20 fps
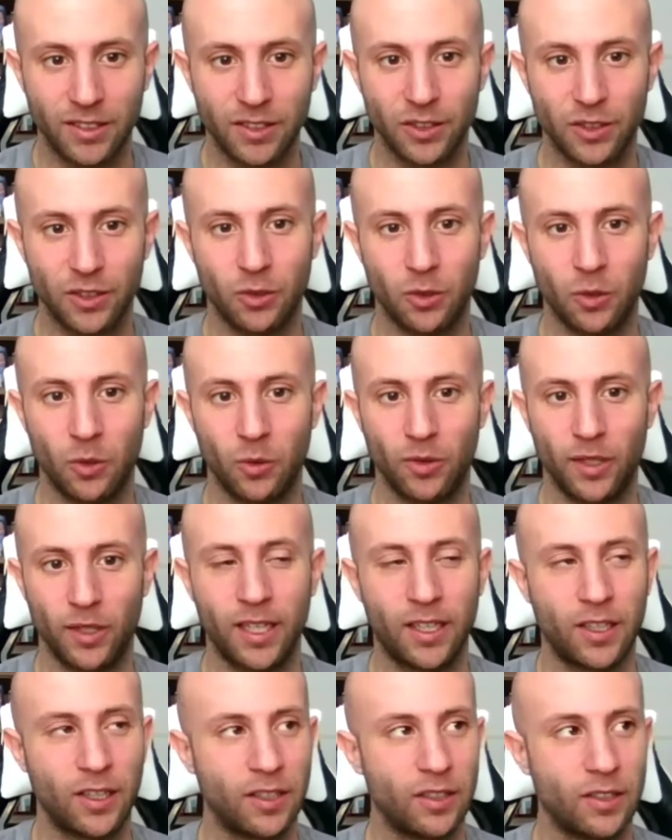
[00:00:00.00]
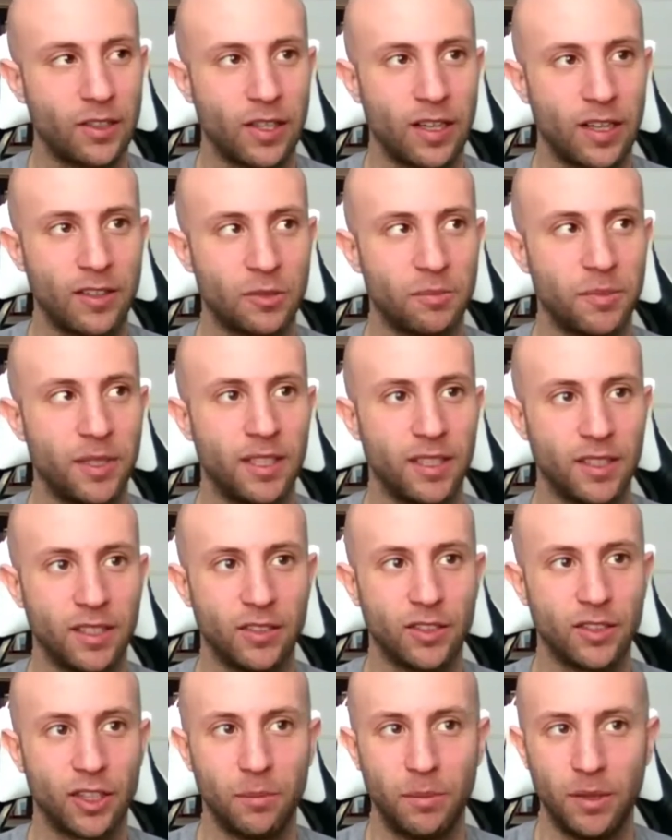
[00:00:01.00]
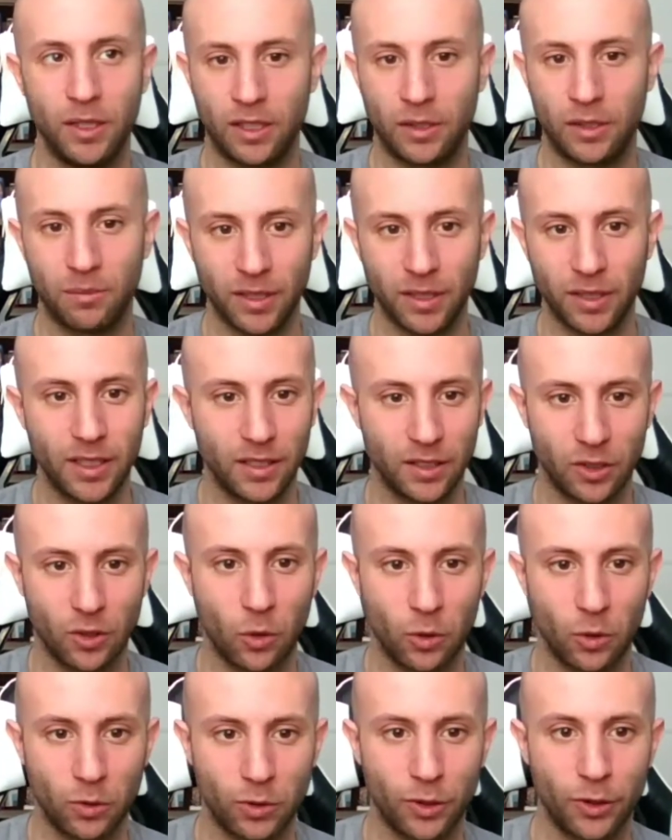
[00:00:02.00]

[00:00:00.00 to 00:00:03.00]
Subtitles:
So that tells me that there's going to be a complete and total